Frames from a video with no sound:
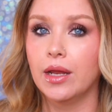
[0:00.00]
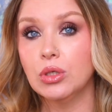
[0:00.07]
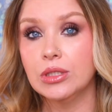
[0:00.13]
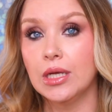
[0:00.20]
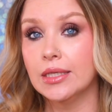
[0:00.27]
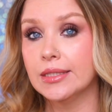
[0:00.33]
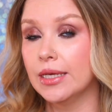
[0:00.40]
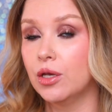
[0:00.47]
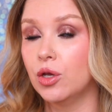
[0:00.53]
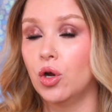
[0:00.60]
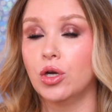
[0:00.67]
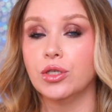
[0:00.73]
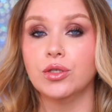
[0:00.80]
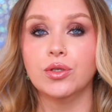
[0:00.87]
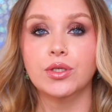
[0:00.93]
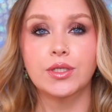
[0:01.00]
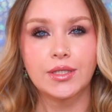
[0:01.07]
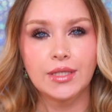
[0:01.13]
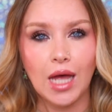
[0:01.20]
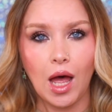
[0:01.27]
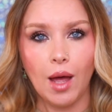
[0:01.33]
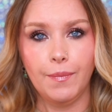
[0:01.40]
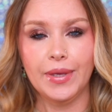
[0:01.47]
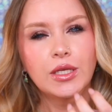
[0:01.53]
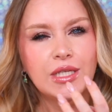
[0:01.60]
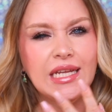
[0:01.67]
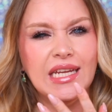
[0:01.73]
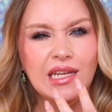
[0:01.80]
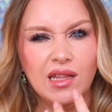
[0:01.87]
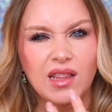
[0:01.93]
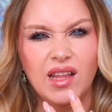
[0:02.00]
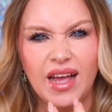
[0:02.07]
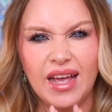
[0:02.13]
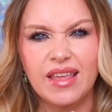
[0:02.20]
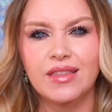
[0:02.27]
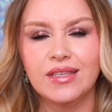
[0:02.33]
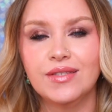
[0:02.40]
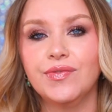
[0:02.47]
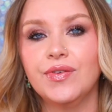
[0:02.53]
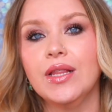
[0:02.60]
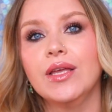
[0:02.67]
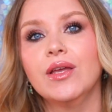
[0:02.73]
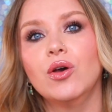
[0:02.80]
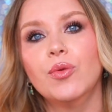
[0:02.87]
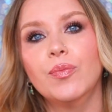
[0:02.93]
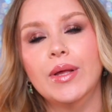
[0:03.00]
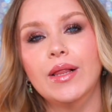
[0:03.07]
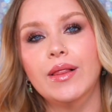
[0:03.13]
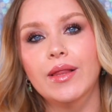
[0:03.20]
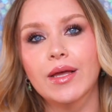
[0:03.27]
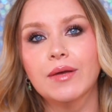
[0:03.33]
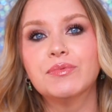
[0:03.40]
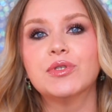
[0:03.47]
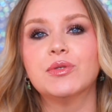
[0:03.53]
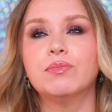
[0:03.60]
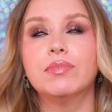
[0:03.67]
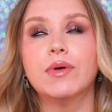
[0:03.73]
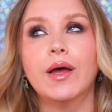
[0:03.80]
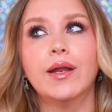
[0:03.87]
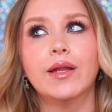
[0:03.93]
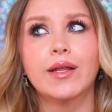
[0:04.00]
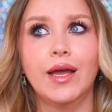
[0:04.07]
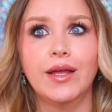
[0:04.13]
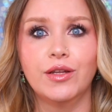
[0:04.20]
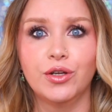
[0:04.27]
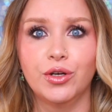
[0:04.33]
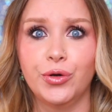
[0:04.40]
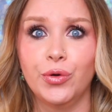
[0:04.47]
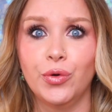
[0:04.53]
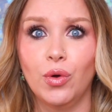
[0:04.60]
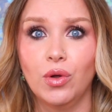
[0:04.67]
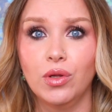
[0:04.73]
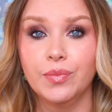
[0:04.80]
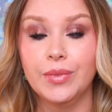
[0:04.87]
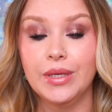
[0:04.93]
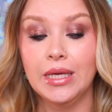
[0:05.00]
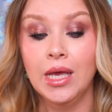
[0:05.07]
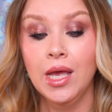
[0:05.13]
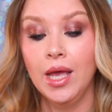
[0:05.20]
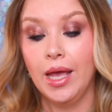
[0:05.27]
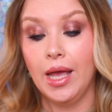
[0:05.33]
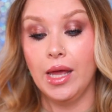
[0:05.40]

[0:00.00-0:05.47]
I was asking her to stop because I didn't like this feeling on my lips, but it kind of grew on me,